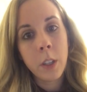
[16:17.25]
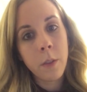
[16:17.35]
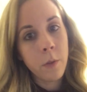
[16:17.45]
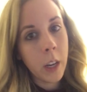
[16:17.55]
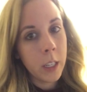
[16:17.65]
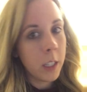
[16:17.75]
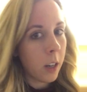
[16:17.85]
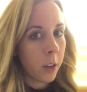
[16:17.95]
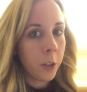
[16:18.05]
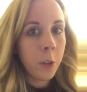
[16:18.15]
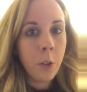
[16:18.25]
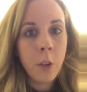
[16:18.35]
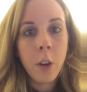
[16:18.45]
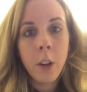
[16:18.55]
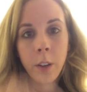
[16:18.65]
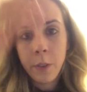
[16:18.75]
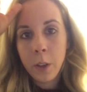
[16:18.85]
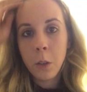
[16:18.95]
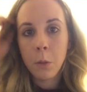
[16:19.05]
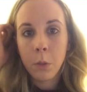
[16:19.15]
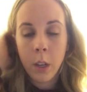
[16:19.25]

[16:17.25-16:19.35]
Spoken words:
You can find it on Google if you